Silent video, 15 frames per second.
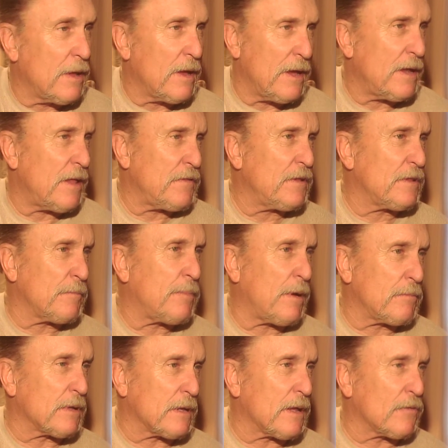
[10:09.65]
and I think the
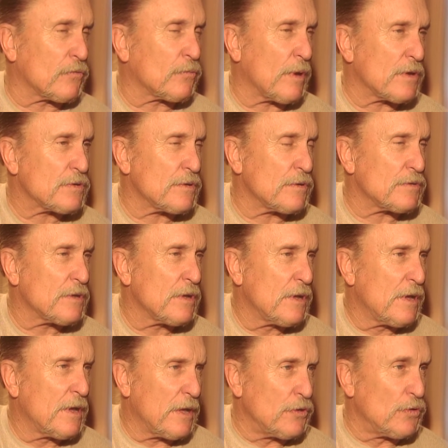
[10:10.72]
public loves westerns
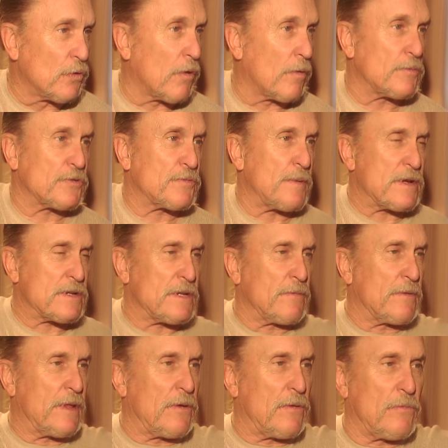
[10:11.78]
in Europe, especially where
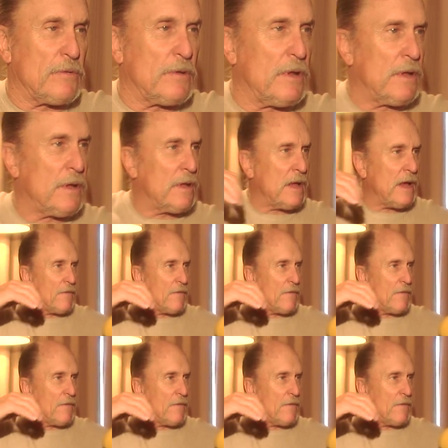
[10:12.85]
they don't have